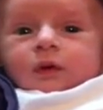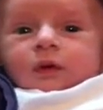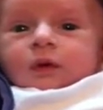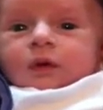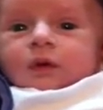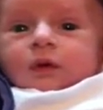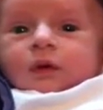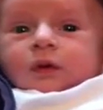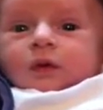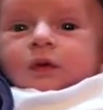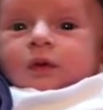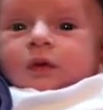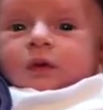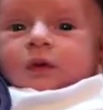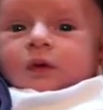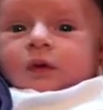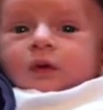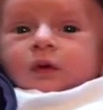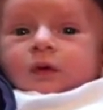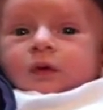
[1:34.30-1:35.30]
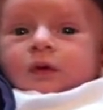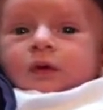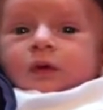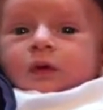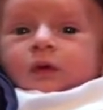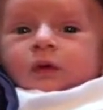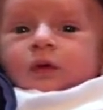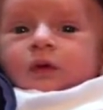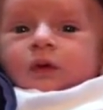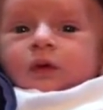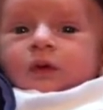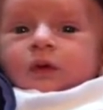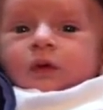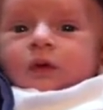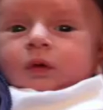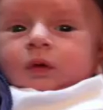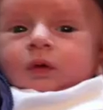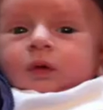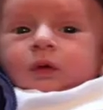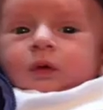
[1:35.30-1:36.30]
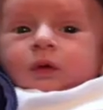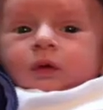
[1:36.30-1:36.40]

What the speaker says: No one is speaking in this clip.